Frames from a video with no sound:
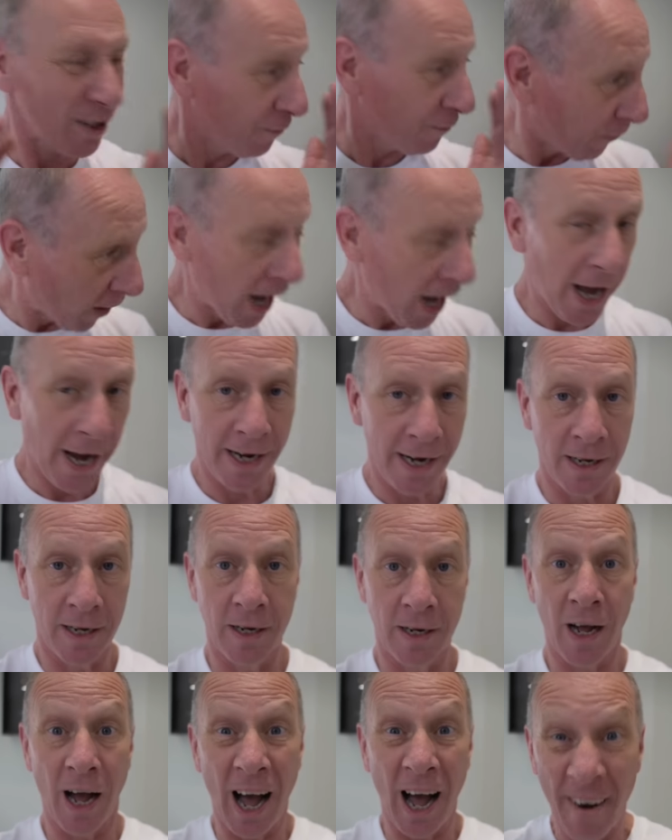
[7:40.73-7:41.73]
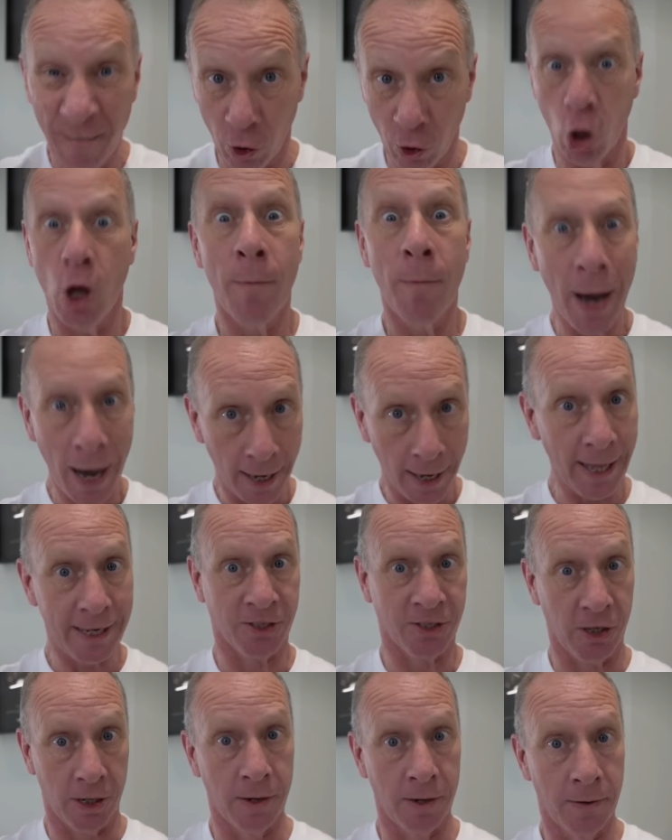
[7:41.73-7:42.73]
It's fine. I've learned my
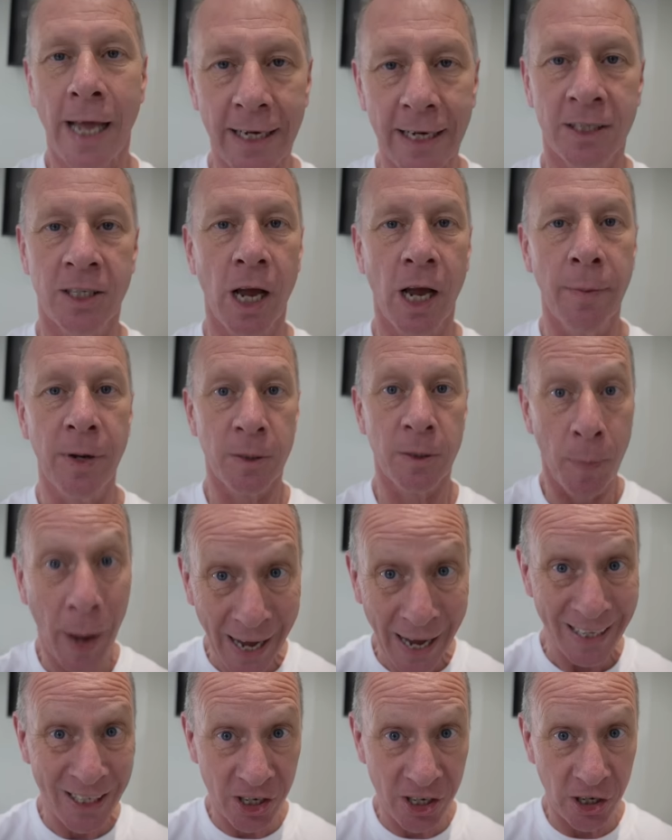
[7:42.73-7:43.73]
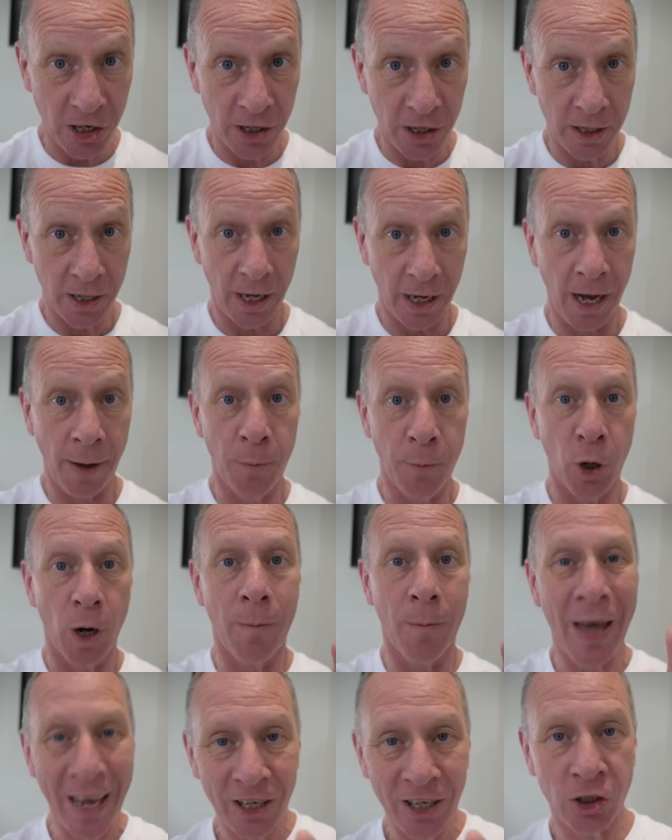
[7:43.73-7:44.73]
lesson. Next time it's my turn, I'm going
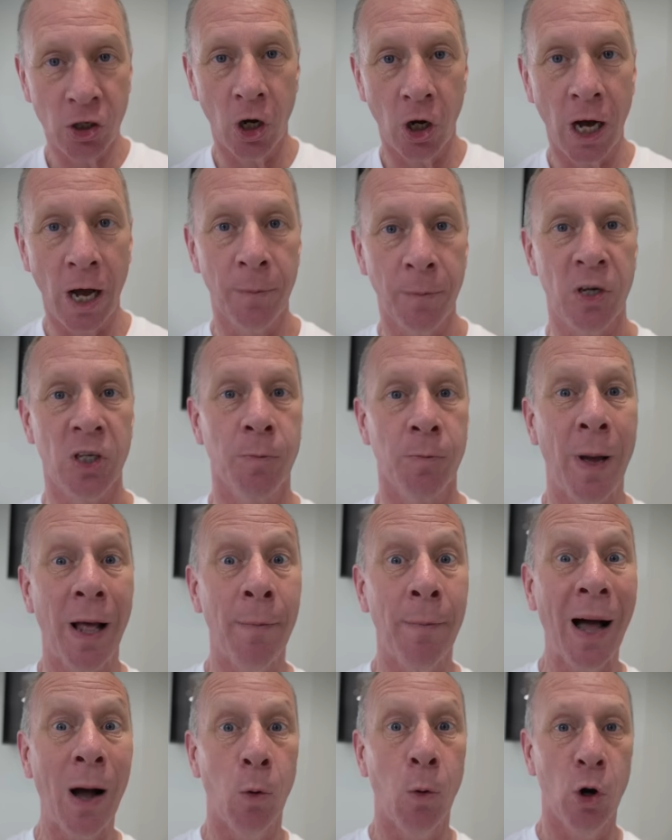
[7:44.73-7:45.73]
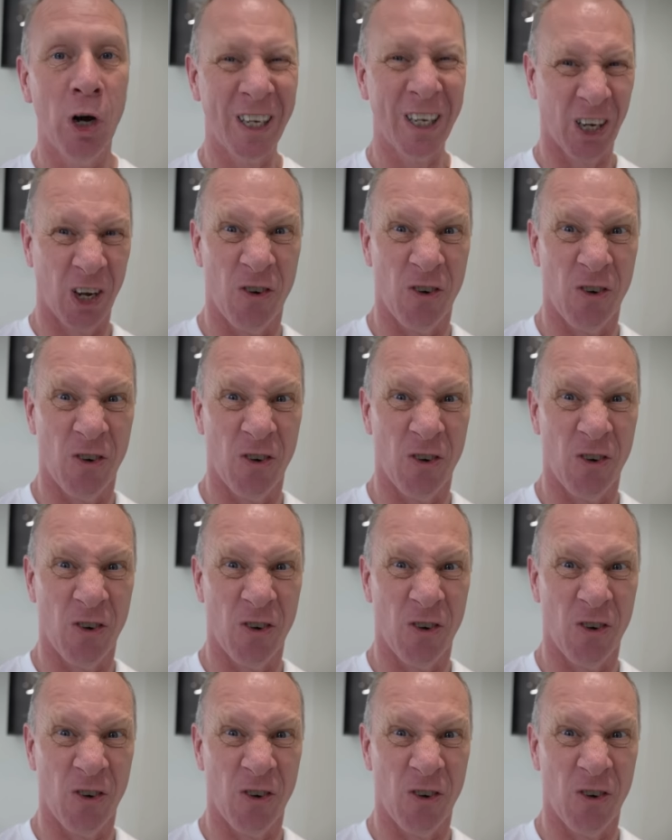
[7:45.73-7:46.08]
to make sure I'm going to spell my word